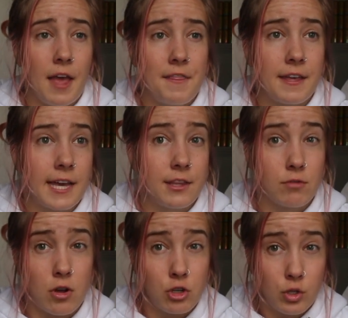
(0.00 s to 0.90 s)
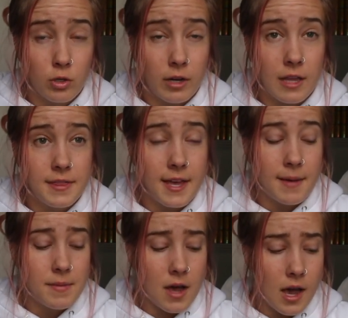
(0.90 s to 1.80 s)
I think I had the wrong jewelry in
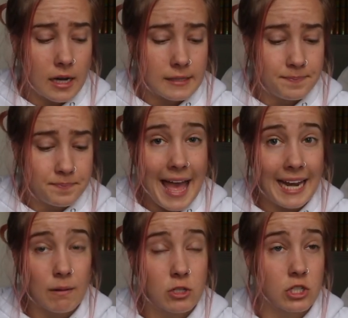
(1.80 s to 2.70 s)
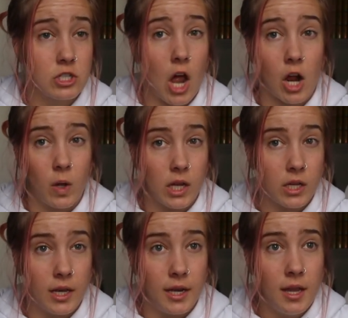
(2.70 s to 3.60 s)
them, and it was just not going
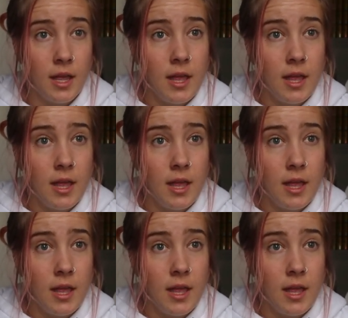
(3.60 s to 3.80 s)
good.